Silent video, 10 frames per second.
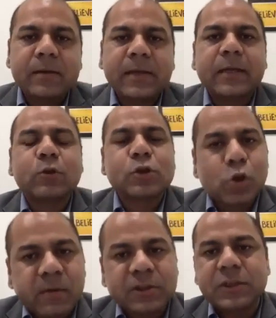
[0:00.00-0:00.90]
Thank you
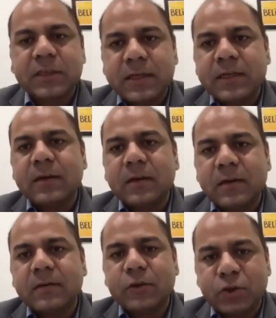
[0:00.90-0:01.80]
so much indeed
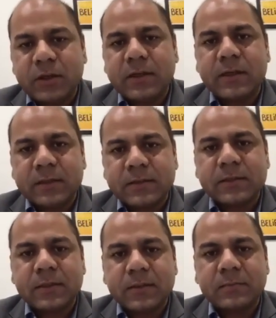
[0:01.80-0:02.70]
for joining
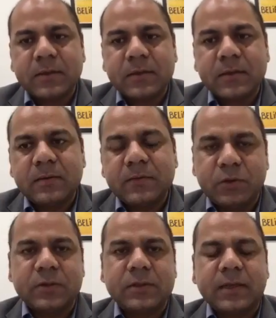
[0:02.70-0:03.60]
us,
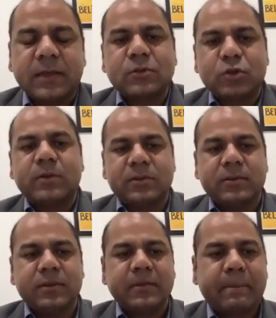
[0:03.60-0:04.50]
viewers. Thank you so much indeed.